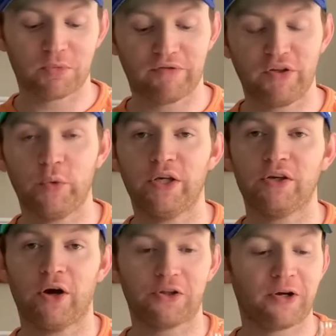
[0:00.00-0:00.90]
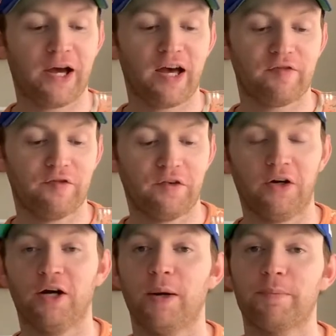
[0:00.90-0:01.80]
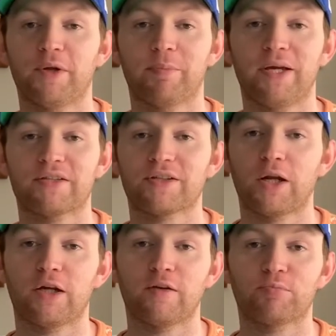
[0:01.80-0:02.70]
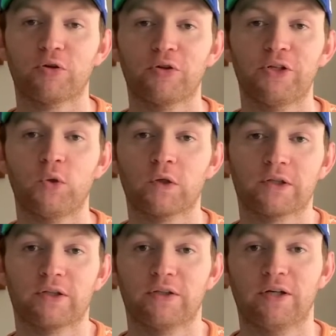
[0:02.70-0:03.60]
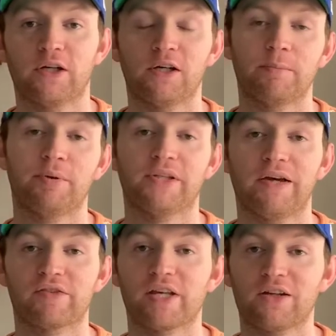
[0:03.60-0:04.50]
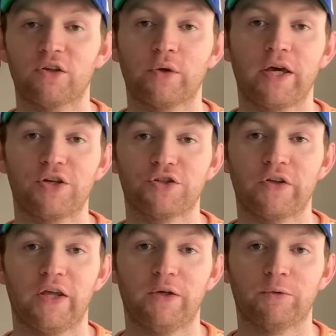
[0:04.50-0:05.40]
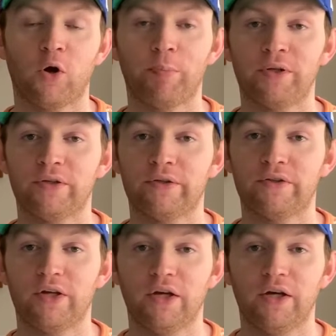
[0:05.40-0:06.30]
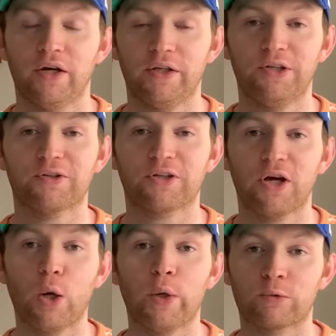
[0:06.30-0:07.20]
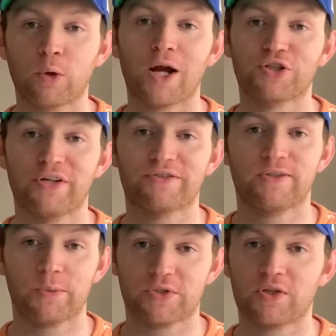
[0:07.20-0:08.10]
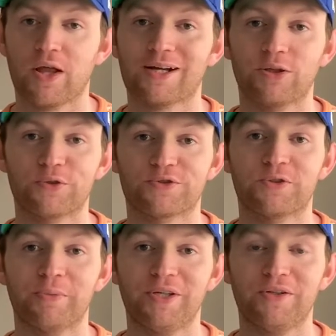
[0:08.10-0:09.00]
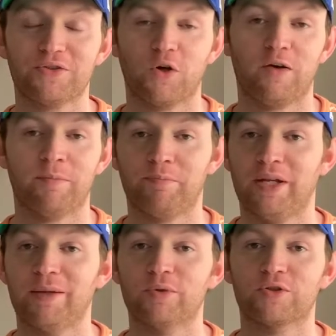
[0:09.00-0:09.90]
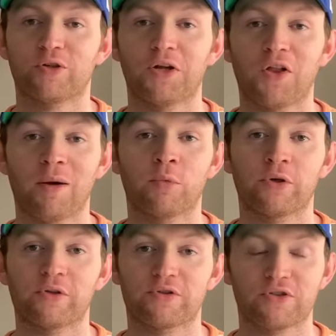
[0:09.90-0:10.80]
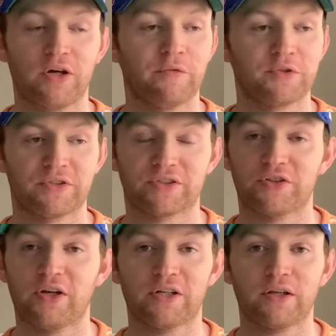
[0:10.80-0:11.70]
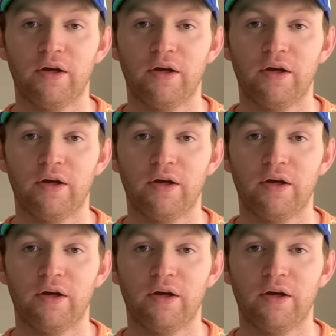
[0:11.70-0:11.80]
reviewing Other Half. They're based out of Brooklyn, New York, but they have a second location they opened a year ago in Rochester, which is a lot closer to me, so I've been able to try a lot more of their stuff, which is exciting.